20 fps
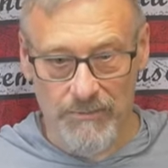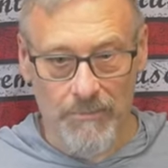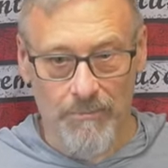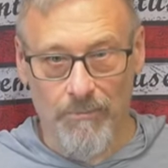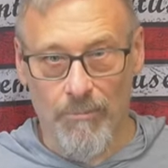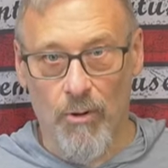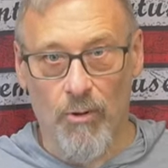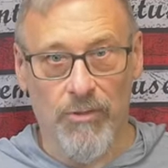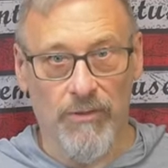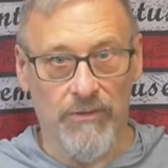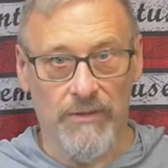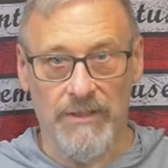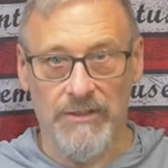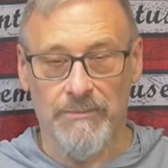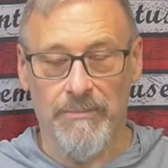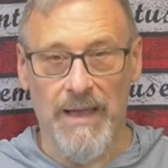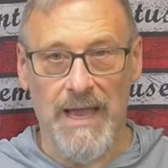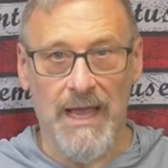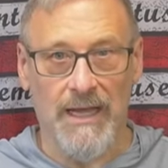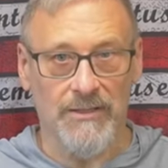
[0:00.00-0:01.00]
both of these
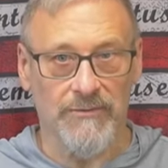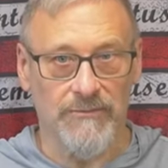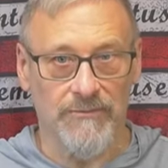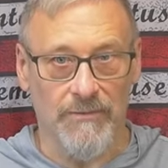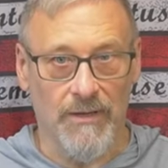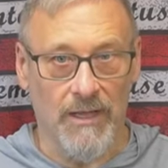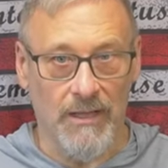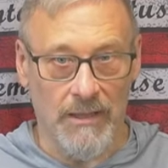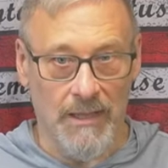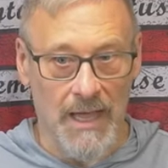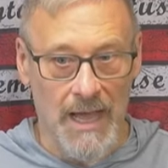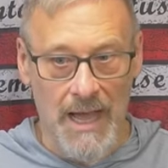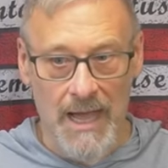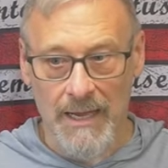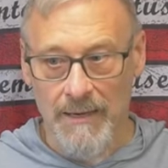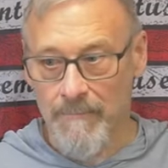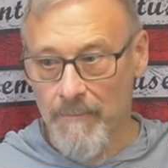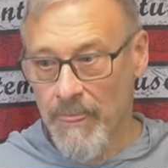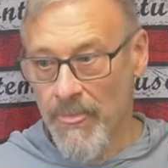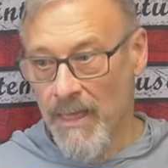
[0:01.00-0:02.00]
bags a
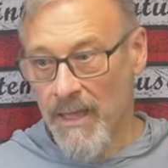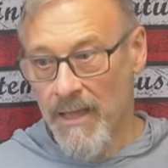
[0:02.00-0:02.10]
lot.